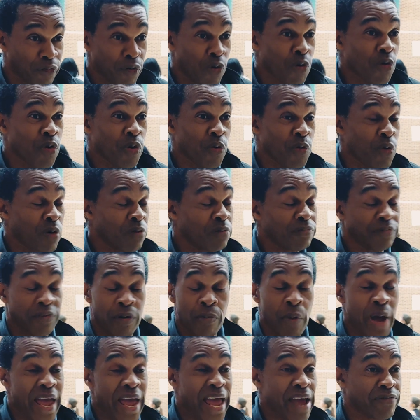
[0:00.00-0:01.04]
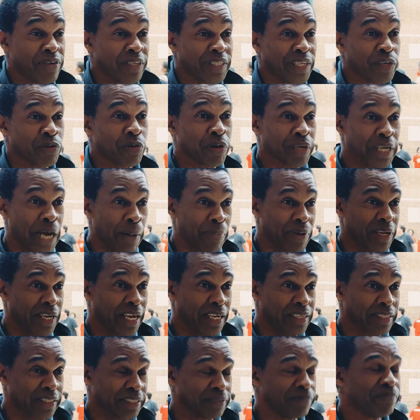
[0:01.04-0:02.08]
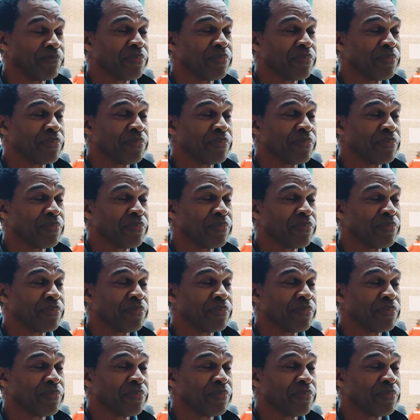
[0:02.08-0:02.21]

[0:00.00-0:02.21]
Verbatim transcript: all from every single club in London.